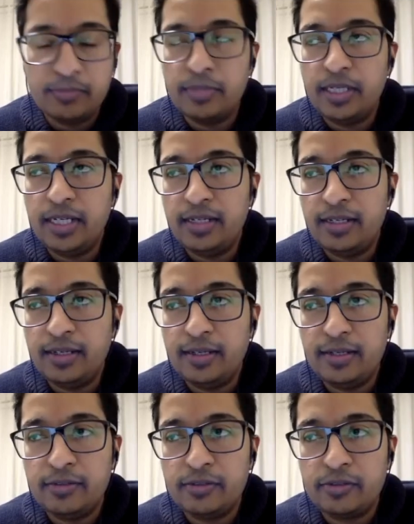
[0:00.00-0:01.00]
it
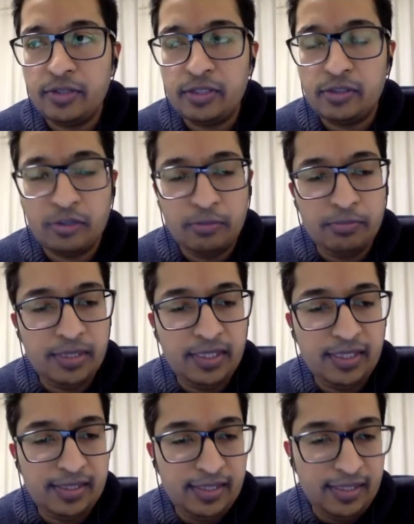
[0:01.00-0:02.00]
is going to
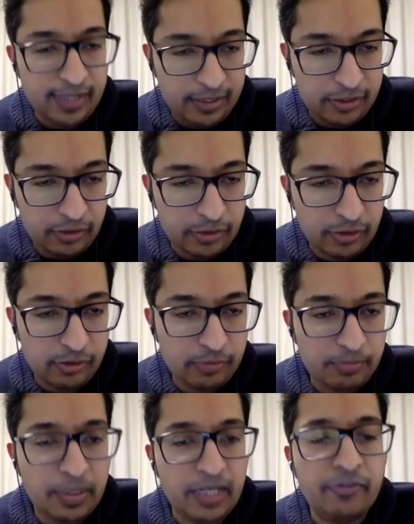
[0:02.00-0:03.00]
completely let you go.
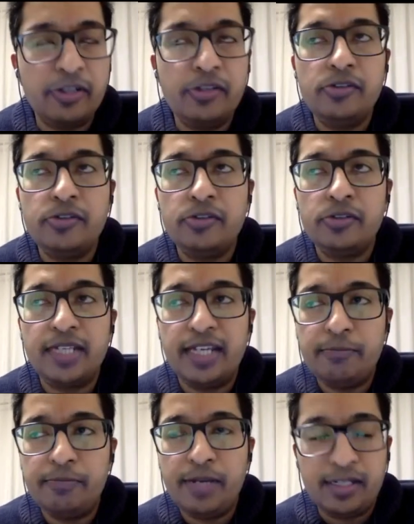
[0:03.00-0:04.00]
But for you to
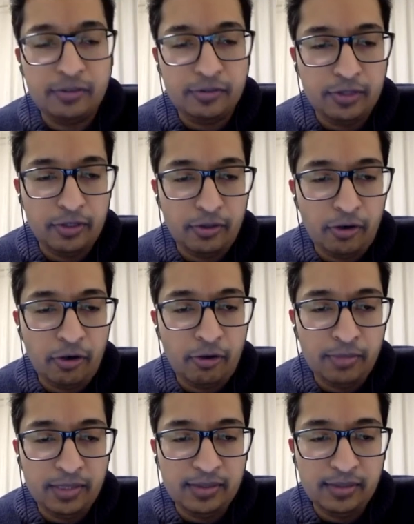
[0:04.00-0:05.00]
get back to your
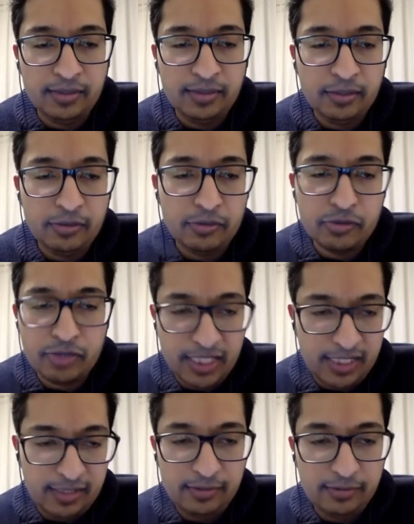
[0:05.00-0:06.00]
normal
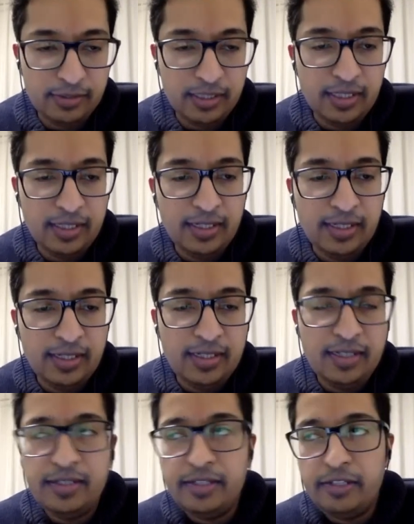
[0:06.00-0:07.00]
routine,
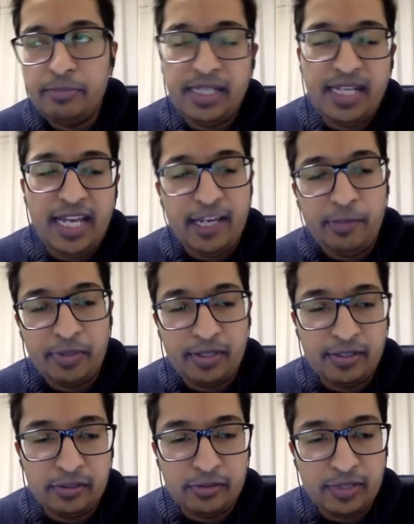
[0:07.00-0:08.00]
it will be
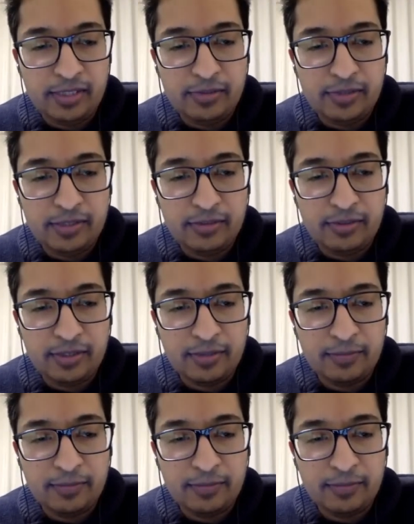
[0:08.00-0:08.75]
April 2023.